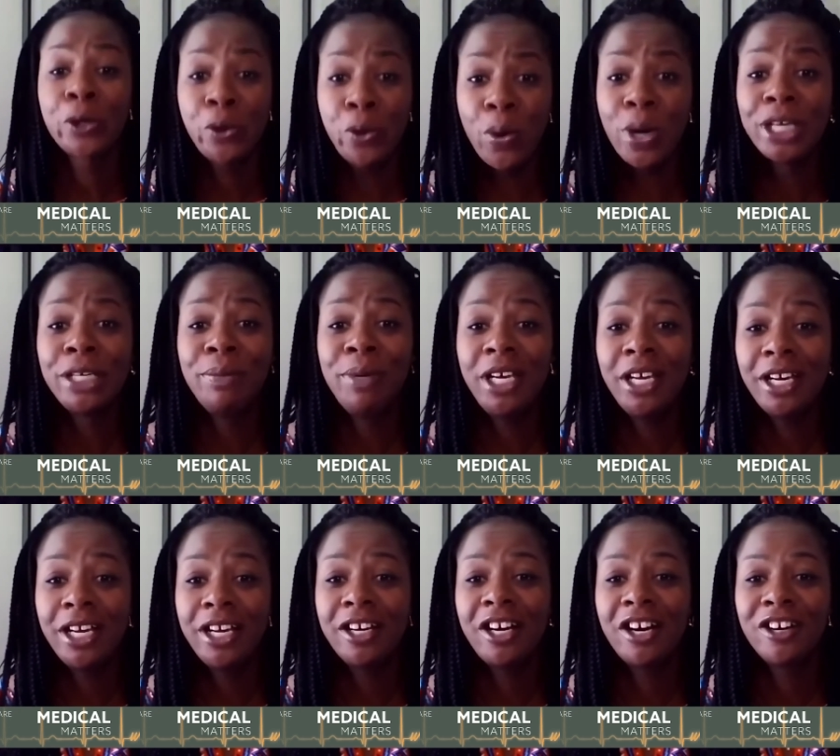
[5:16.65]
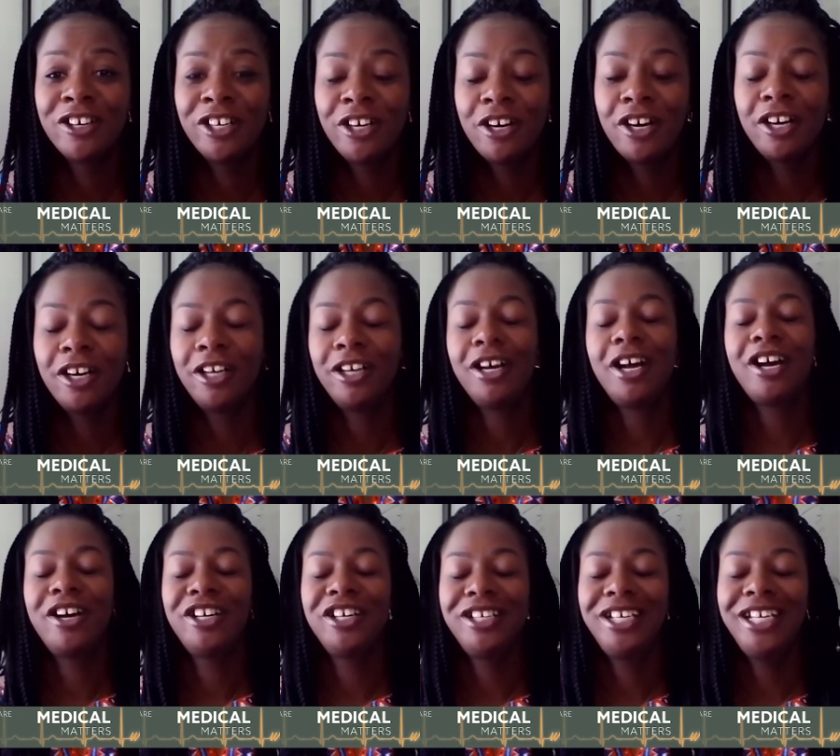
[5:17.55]
you're going to be an
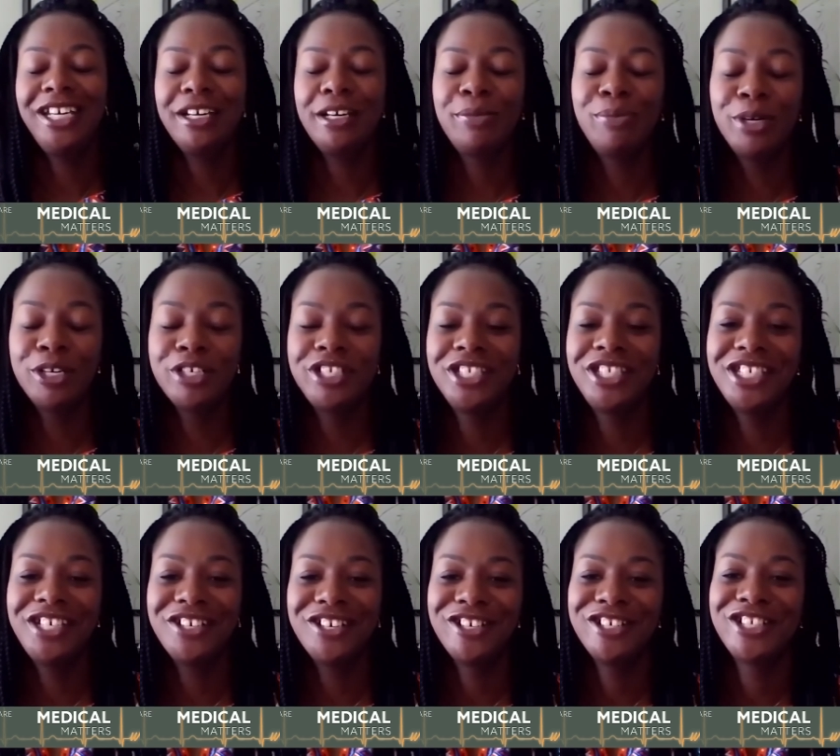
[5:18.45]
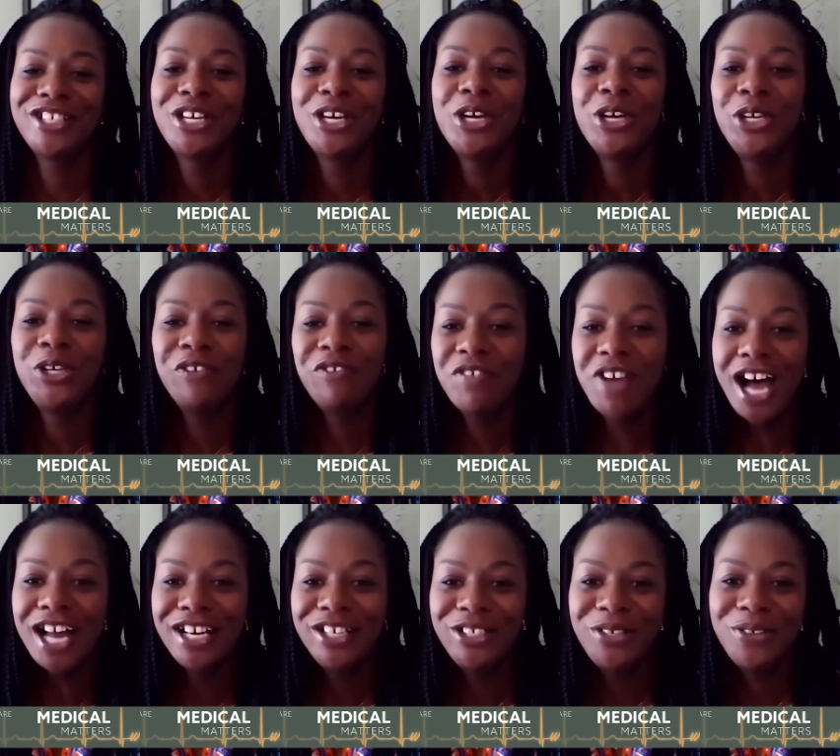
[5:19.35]
uh, emergency nurse. You've
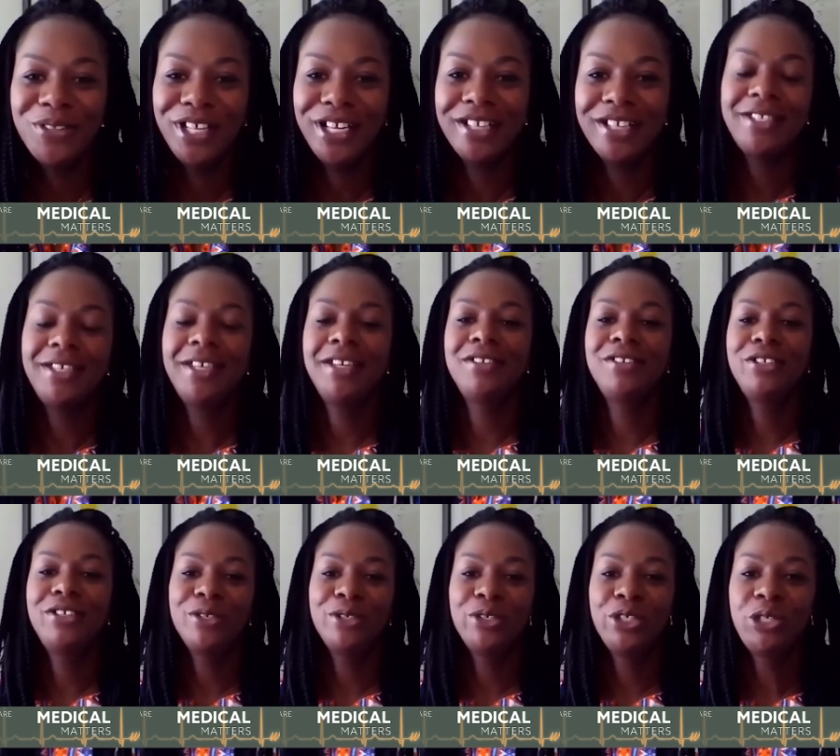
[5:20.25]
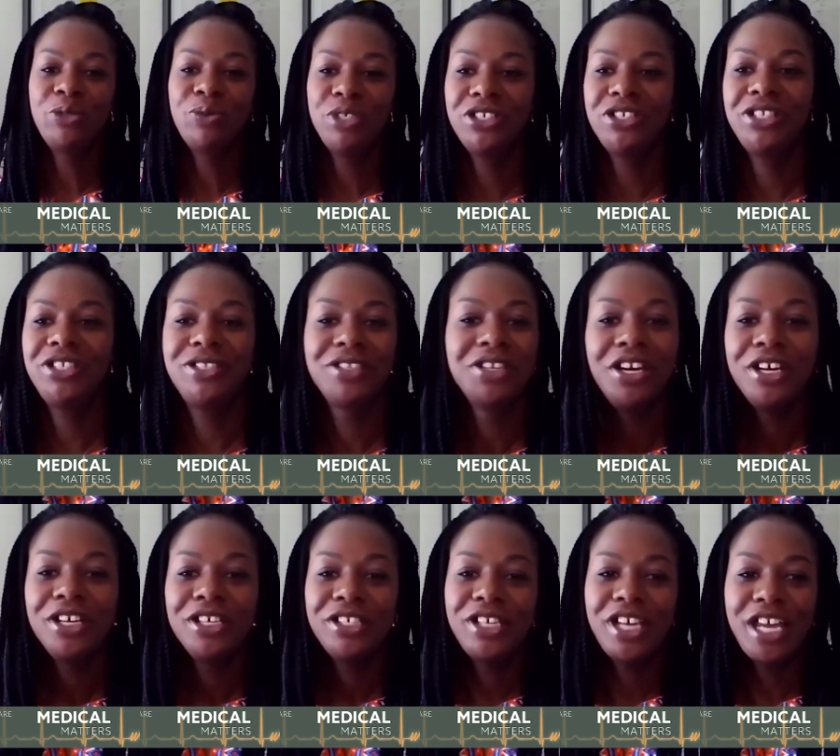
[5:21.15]
got to do this." And so she would just
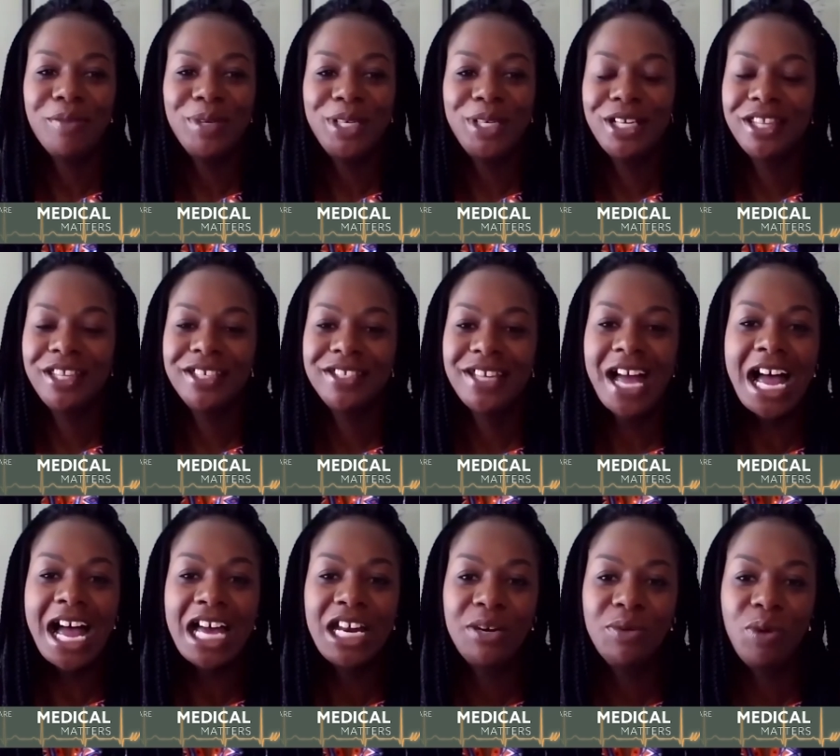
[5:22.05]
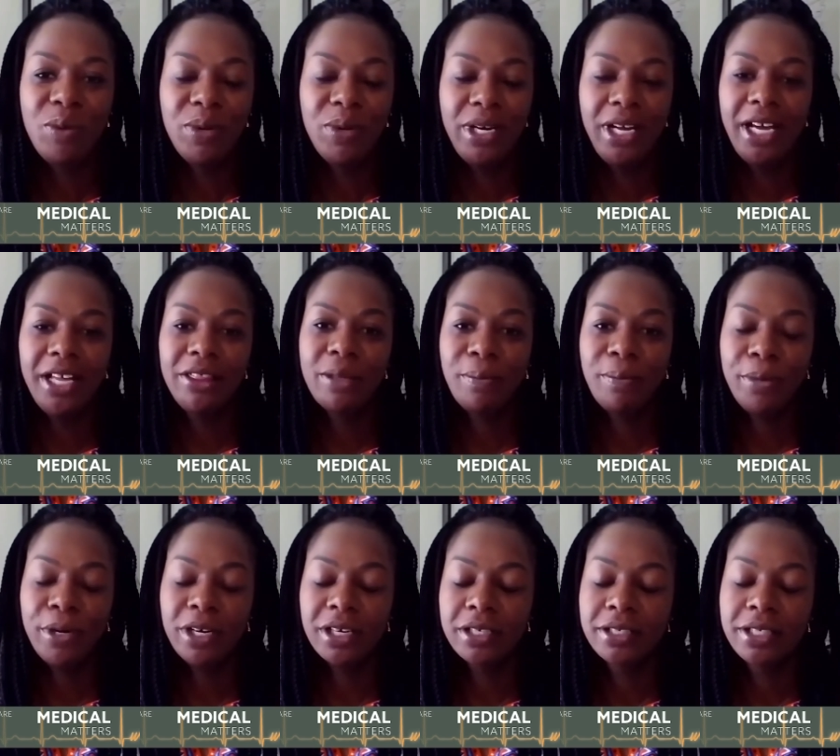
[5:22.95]
take me to the side, and we would hit the
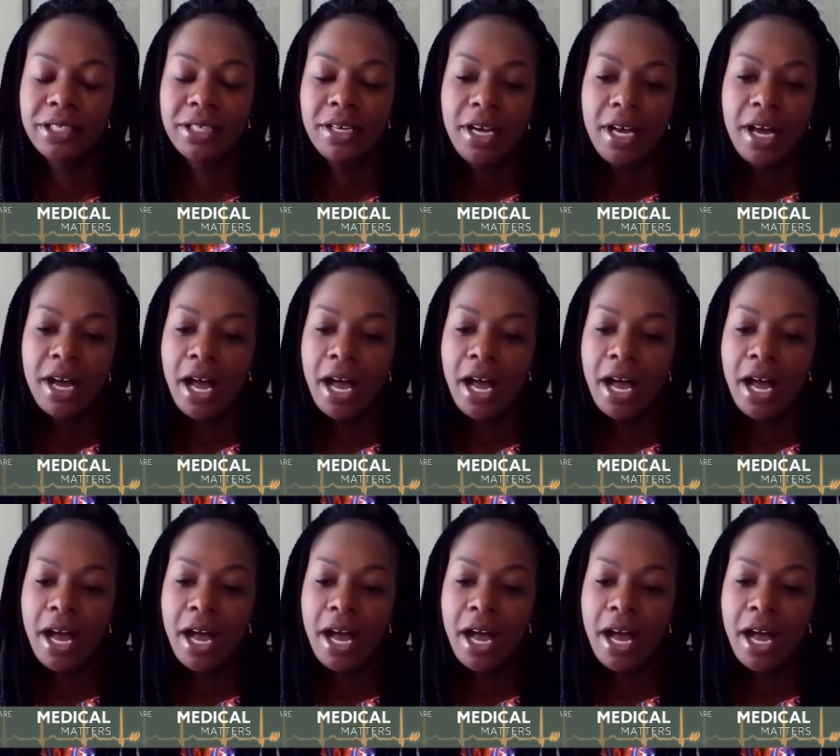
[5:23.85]
books.